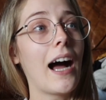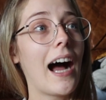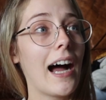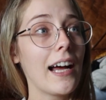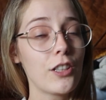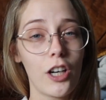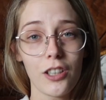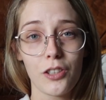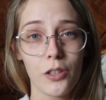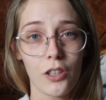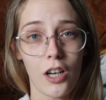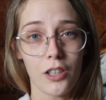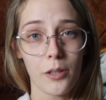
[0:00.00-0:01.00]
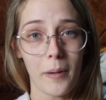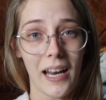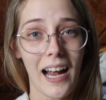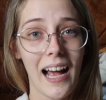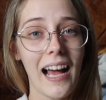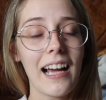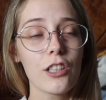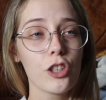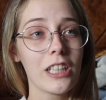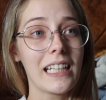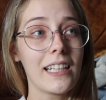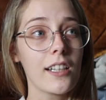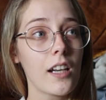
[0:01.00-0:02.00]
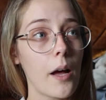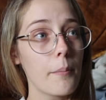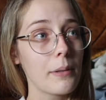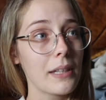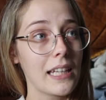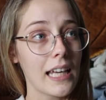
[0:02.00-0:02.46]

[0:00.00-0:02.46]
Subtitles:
I talked to a doctor about it. I actually ended up